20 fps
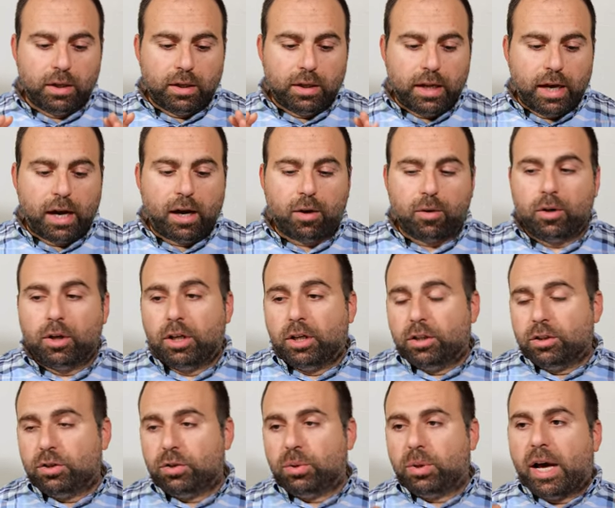Now,
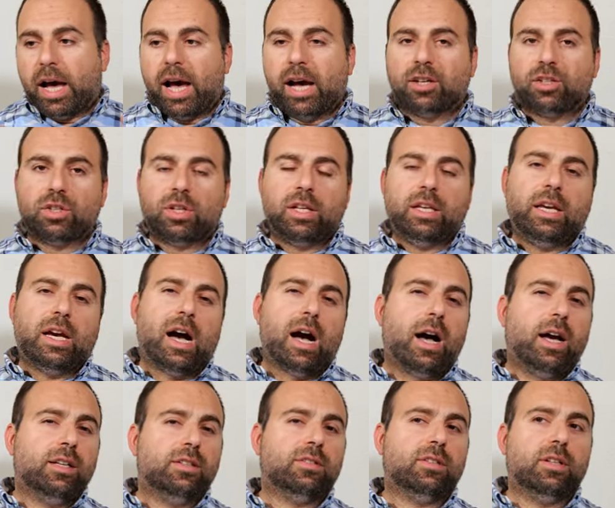to actually
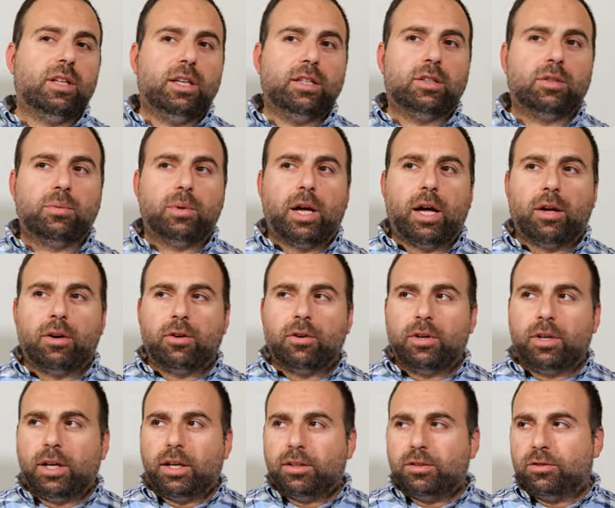isolate the router
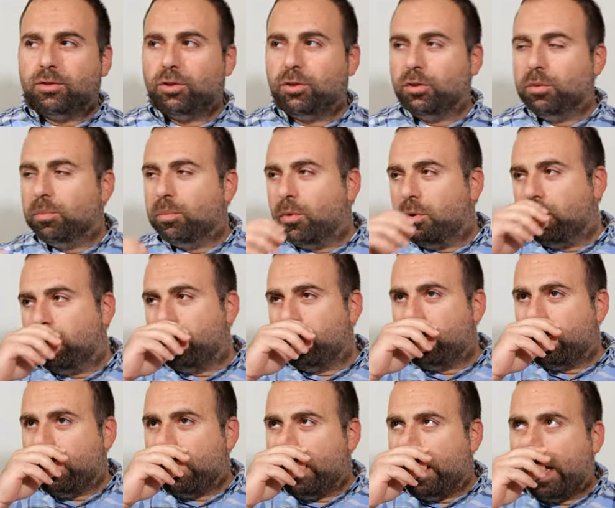and to
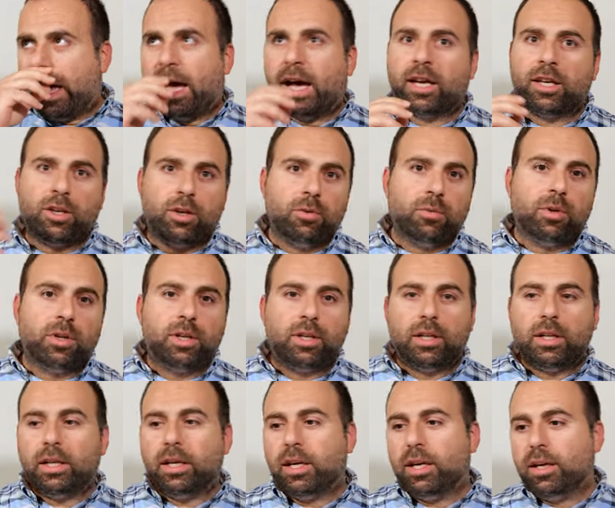more
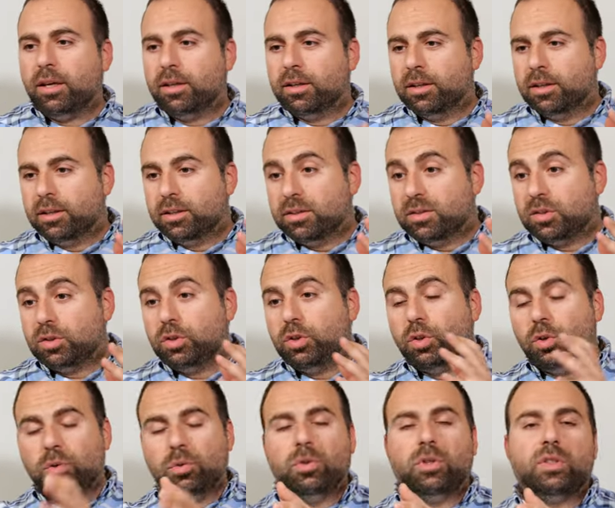accurately
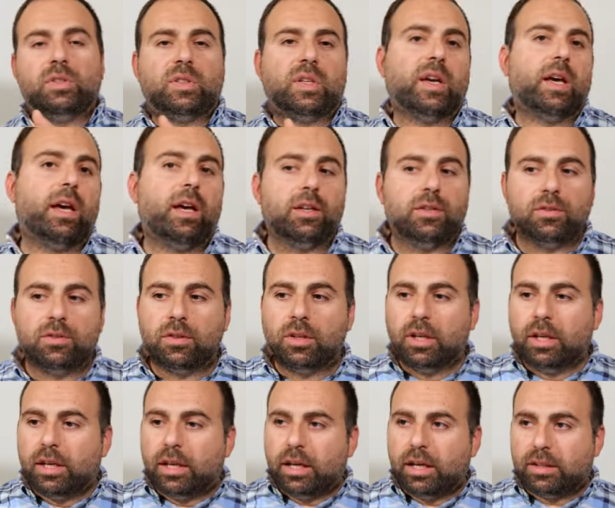do the test,
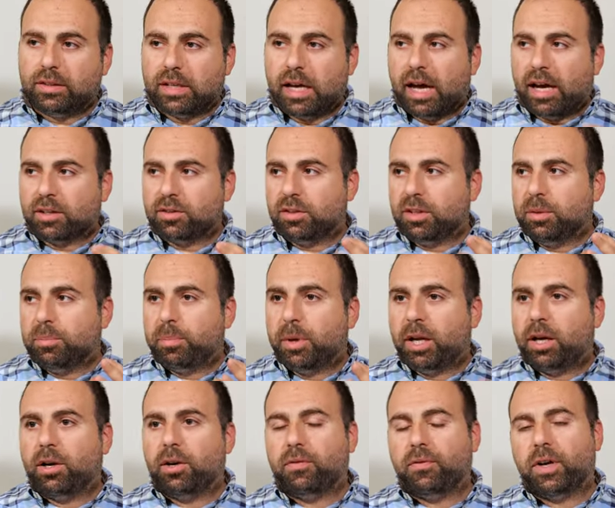it's actually
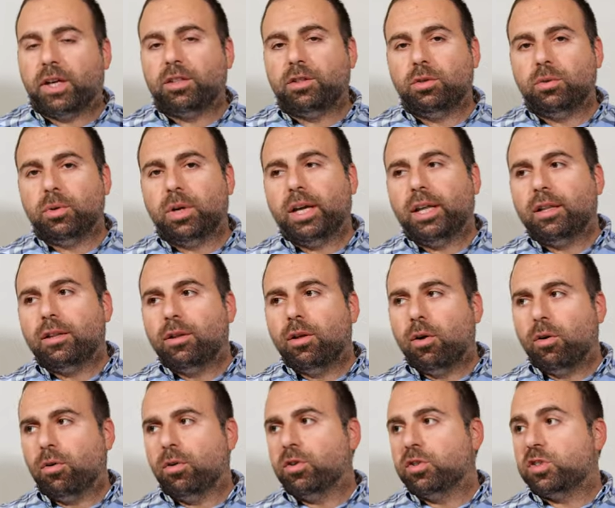better if I do a
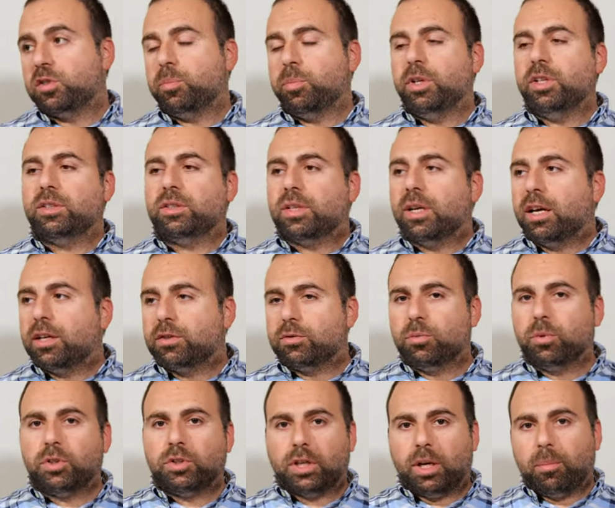local speed
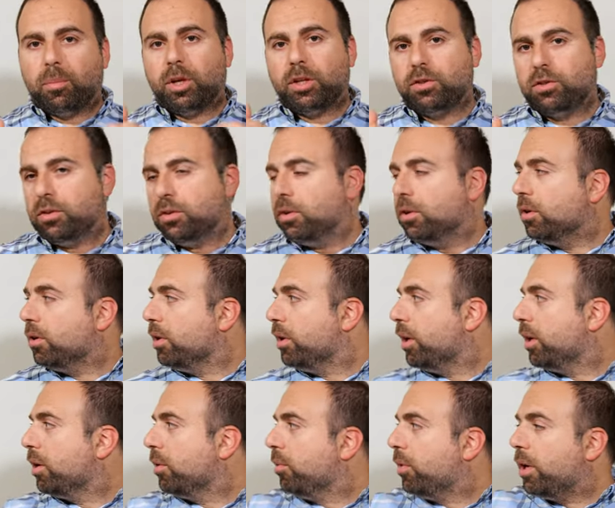test, which I mentioned
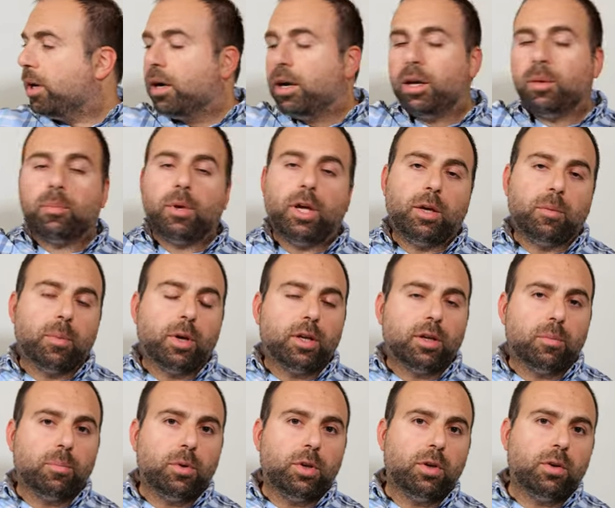earlier, where I make my
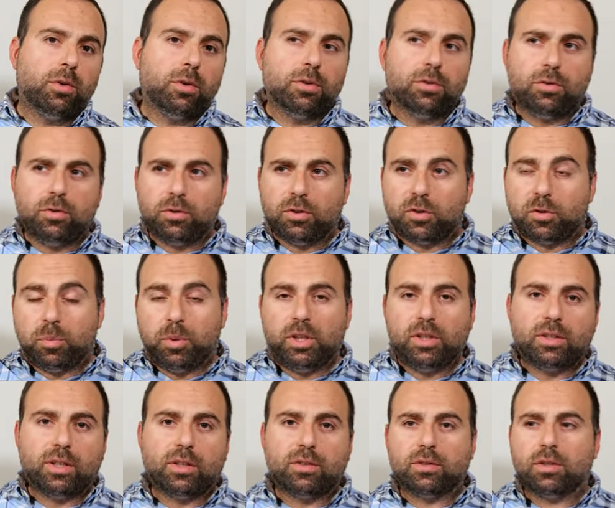computer into a
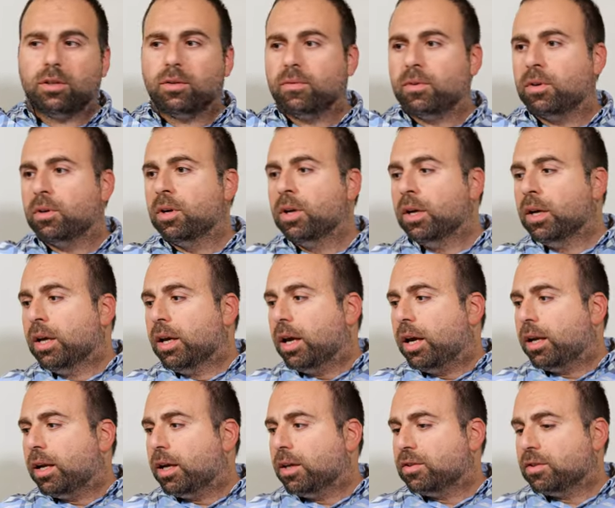speed test server
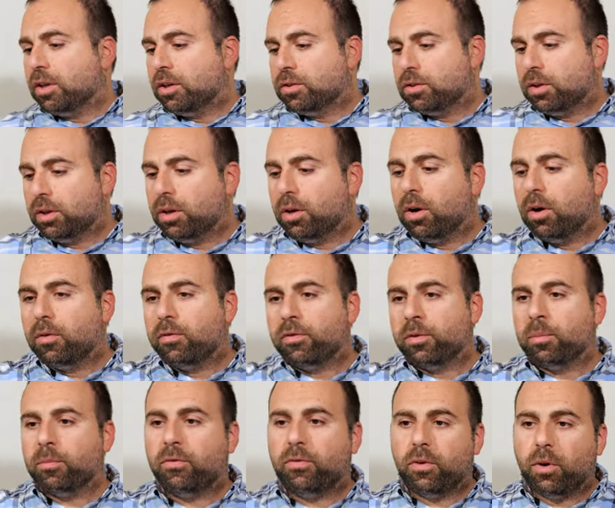and I essentially go
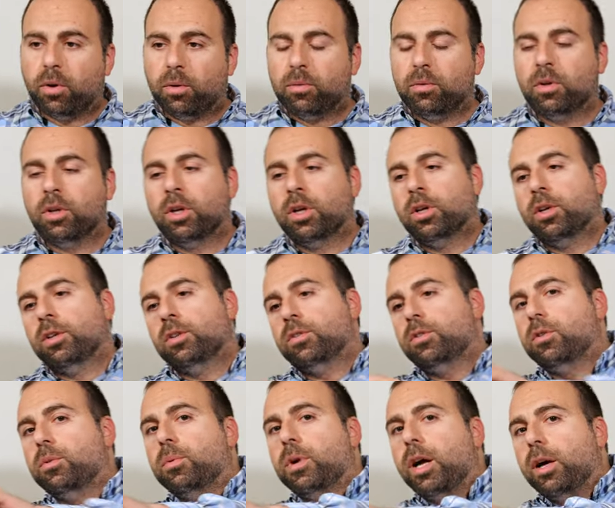from phone
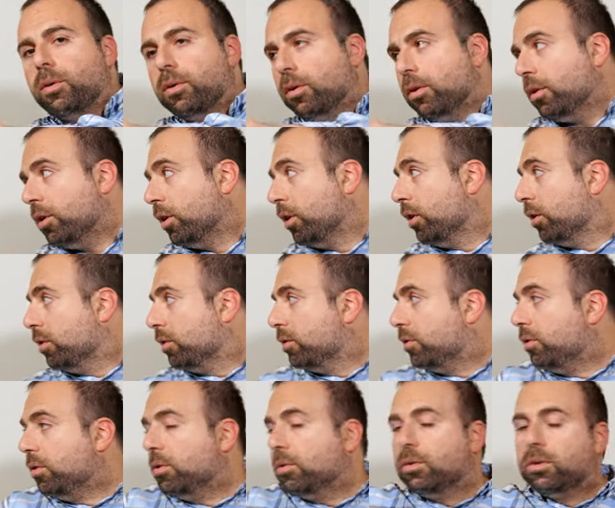to router
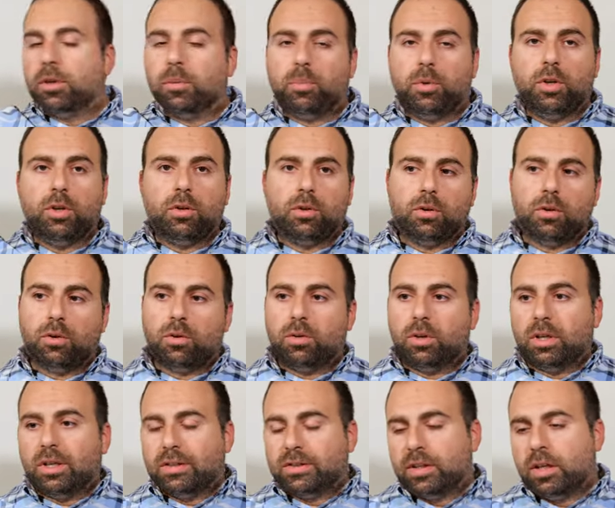to
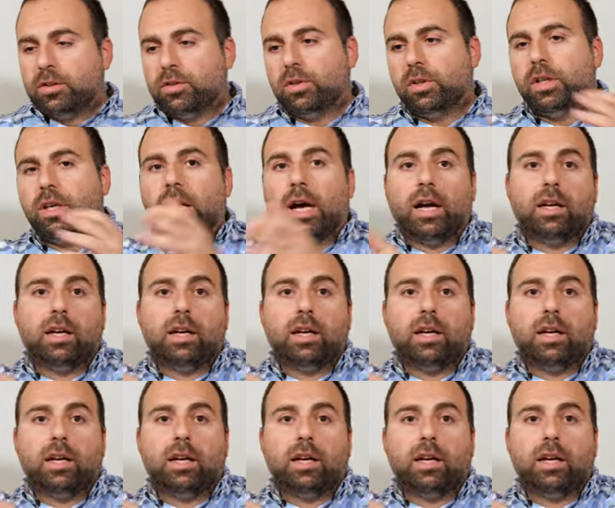computer, essentially